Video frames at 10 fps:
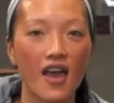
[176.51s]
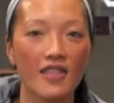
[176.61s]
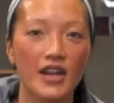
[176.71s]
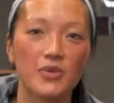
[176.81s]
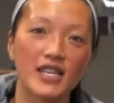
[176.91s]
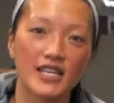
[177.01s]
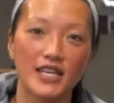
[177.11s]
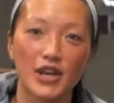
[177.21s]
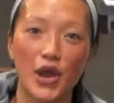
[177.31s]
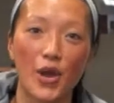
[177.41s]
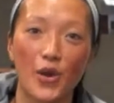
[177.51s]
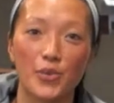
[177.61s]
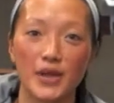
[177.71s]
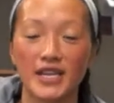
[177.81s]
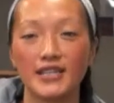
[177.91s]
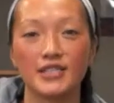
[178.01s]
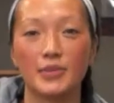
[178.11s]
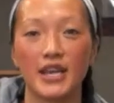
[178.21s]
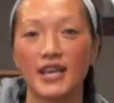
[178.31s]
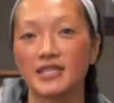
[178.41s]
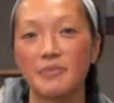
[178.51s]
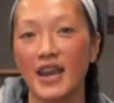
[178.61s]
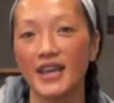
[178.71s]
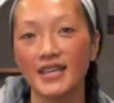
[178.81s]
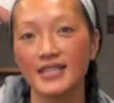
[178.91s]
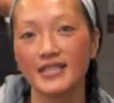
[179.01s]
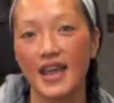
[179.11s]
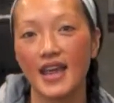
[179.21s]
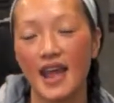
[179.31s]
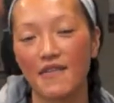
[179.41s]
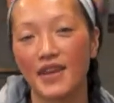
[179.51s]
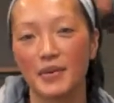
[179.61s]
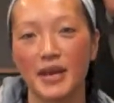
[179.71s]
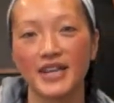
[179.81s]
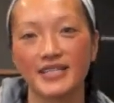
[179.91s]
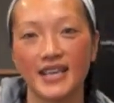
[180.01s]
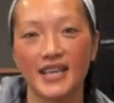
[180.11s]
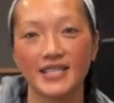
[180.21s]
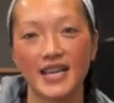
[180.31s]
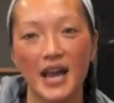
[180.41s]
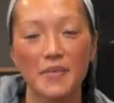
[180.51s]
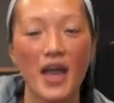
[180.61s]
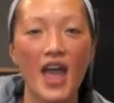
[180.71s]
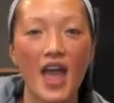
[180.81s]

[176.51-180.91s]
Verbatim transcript: that I really didn't know many too many Hispanics and African Americans at that time.